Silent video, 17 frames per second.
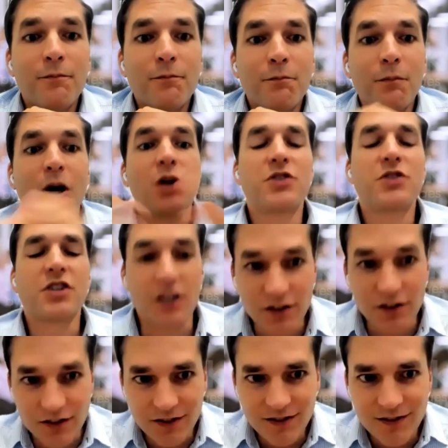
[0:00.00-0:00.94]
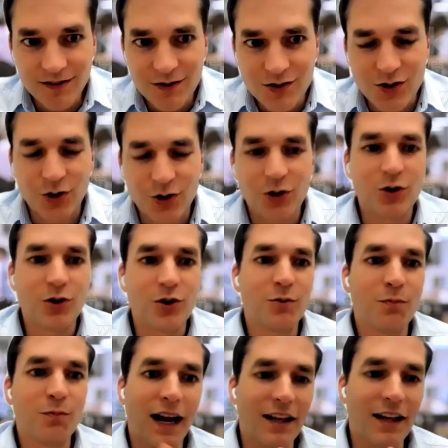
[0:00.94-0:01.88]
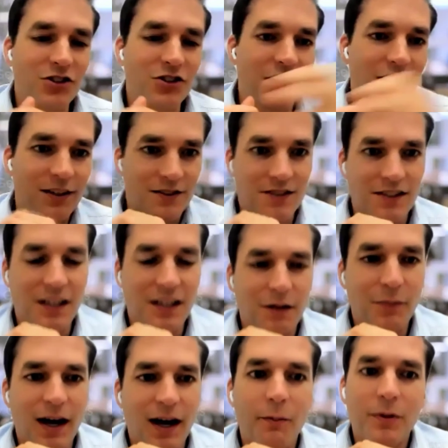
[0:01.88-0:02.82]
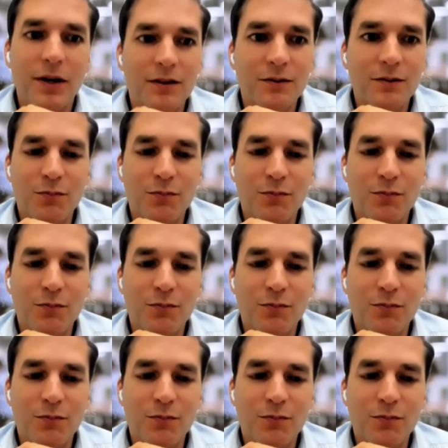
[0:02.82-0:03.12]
Melton to manage an inner city apartment.